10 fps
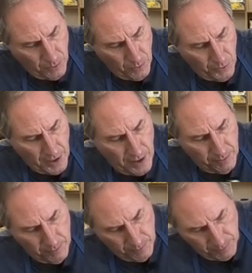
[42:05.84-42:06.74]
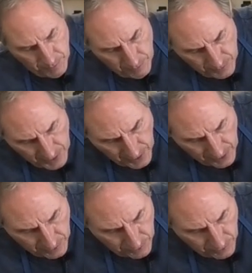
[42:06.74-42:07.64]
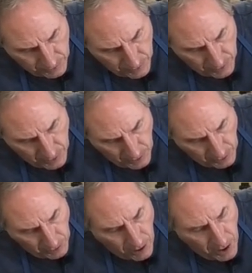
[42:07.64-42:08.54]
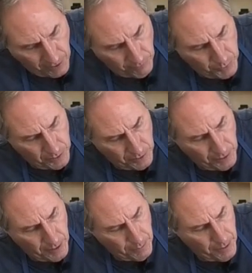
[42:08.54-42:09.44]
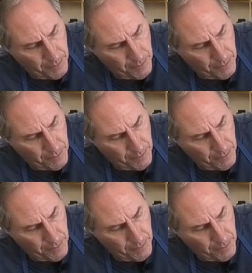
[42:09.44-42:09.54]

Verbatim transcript: without getting a lot of buildup.